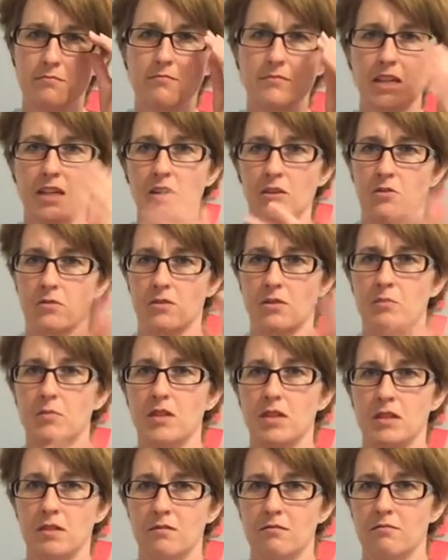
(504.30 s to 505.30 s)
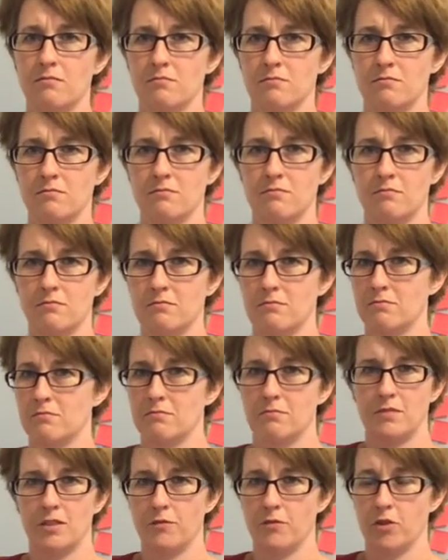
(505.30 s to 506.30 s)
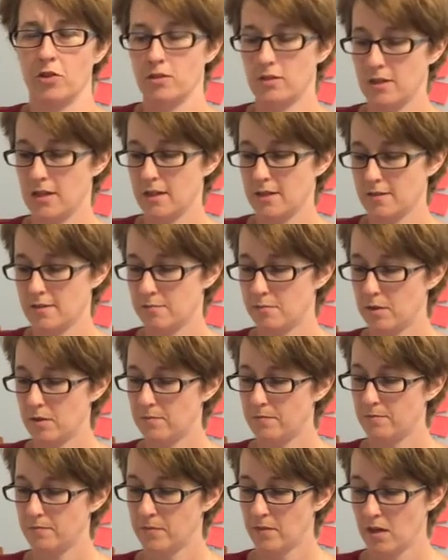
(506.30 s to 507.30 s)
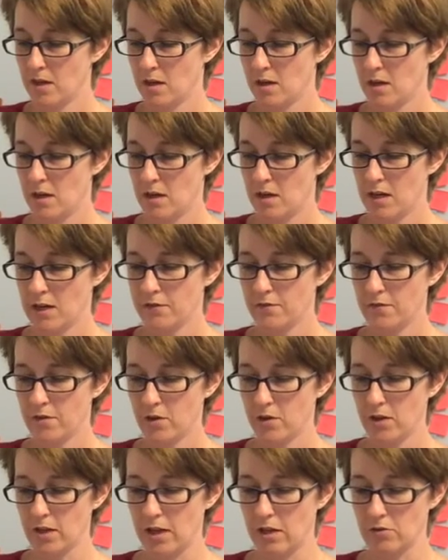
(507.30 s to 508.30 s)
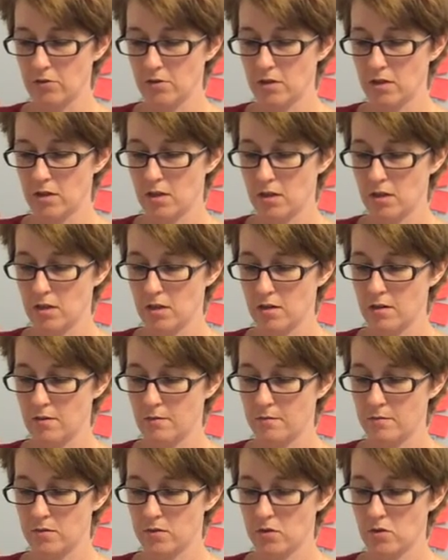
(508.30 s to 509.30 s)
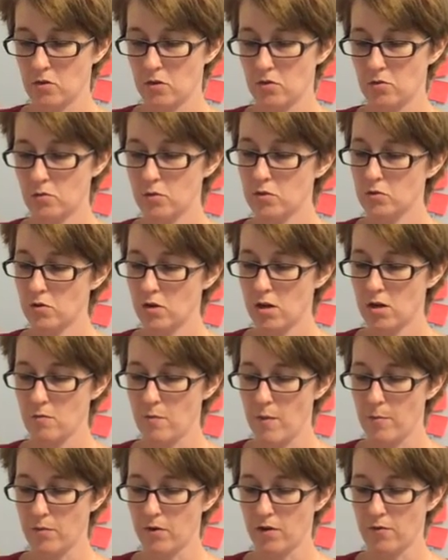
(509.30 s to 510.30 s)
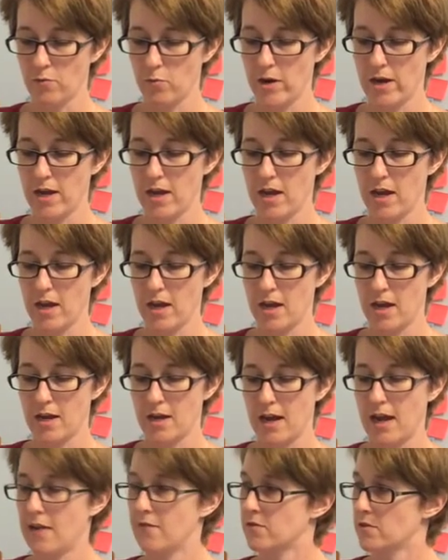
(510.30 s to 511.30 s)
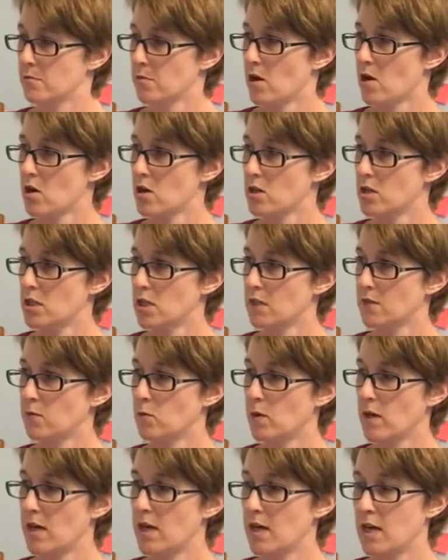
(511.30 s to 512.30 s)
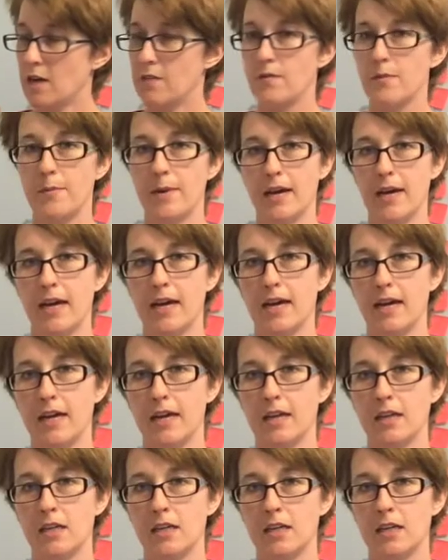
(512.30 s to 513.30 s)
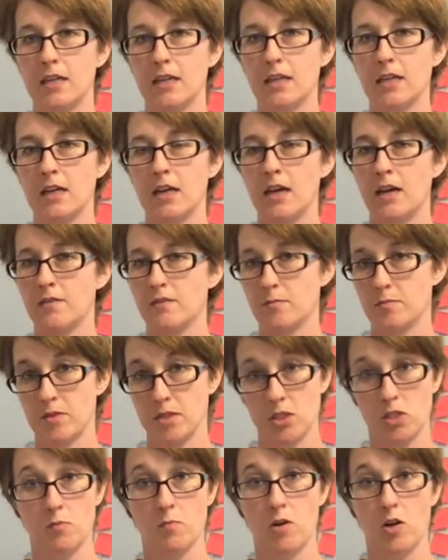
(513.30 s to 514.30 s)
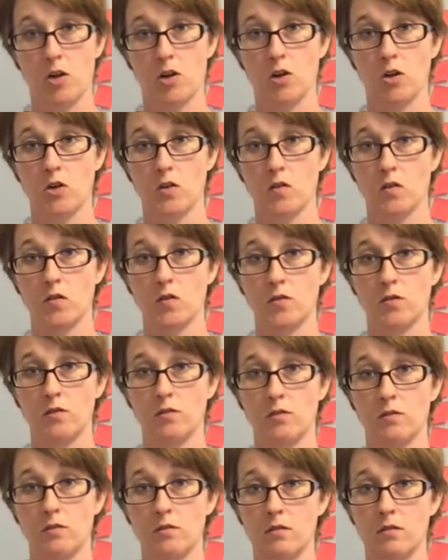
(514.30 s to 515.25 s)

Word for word: I don't know, something different, I guess, but I haven't figured that out. Um, so we'll do a 100 member giveaway and I have some yarn to give away. I have a bag. I have some stitch markers.